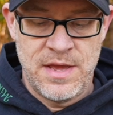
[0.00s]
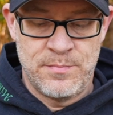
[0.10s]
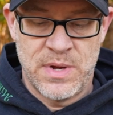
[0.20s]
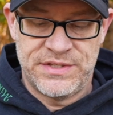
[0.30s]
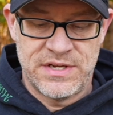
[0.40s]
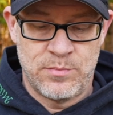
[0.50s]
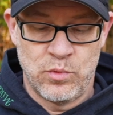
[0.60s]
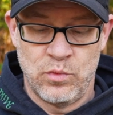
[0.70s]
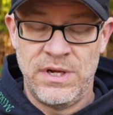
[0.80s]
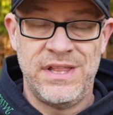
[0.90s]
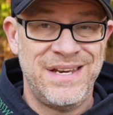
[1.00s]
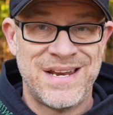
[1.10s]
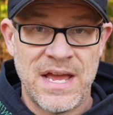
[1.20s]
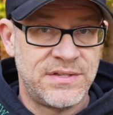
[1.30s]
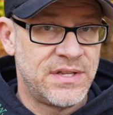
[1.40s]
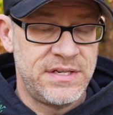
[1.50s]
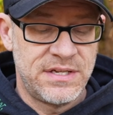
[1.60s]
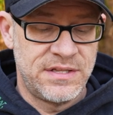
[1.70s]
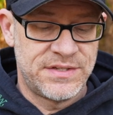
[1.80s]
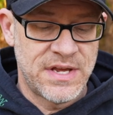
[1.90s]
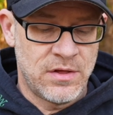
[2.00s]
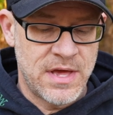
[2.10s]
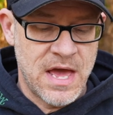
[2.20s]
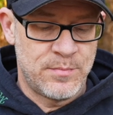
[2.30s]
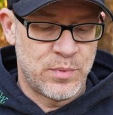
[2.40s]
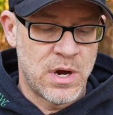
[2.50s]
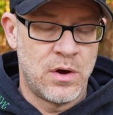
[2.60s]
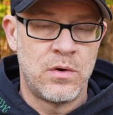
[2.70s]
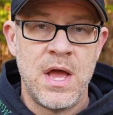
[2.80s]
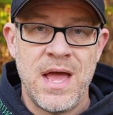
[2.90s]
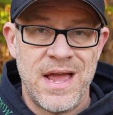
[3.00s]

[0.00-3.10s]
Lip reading: It butts up really nicely to this Hellcat Pro,